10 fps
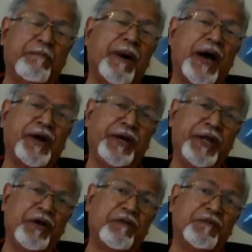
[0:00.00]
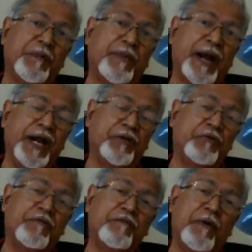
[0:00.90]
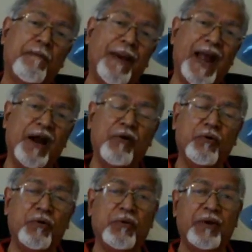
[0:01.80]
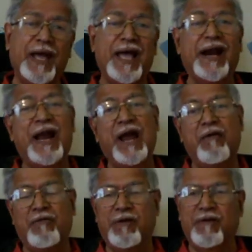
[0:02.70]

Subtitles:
party of the bridegroom from Bangalore arrived